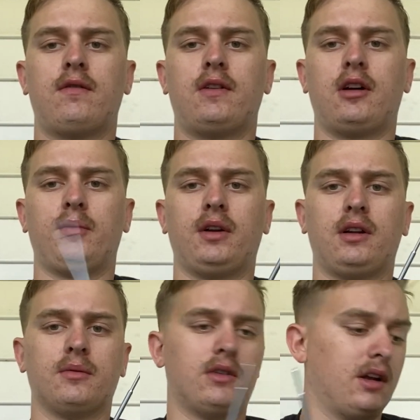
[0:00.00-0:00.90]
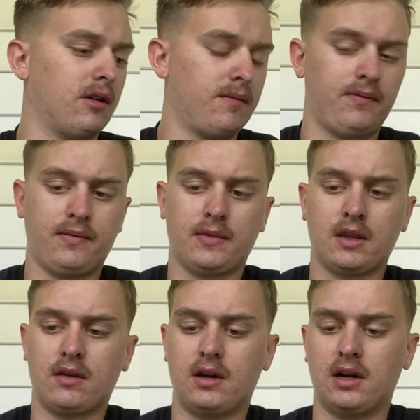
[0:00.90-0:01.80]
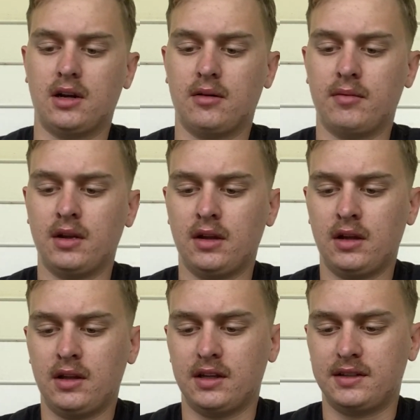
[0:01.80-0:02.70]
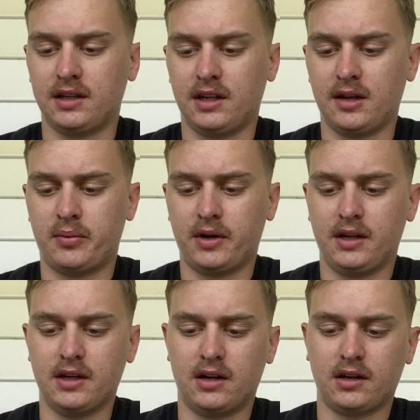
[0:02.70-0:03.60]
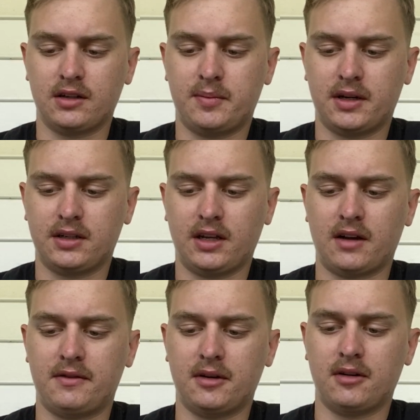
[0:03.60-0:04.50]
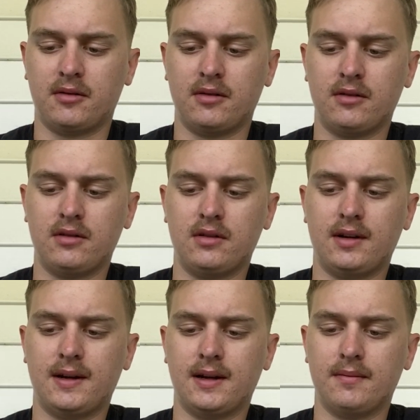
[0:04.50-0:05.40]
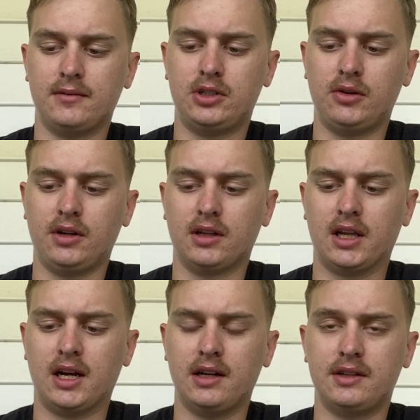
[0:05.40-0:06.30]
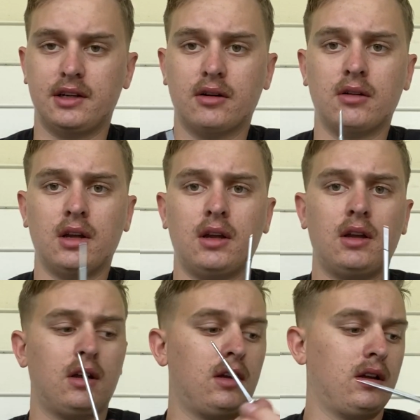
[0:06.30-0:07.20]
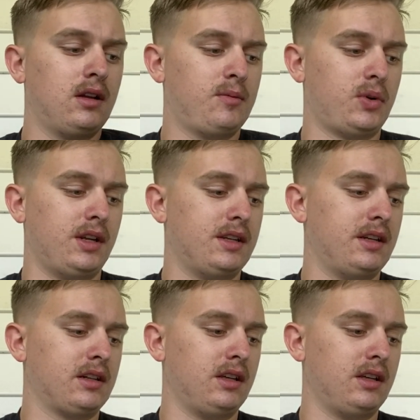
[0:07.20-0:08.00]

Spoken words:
firing pin comes right out. This thing can get pretty gunked, especially after shooting a lot, so pretty easy to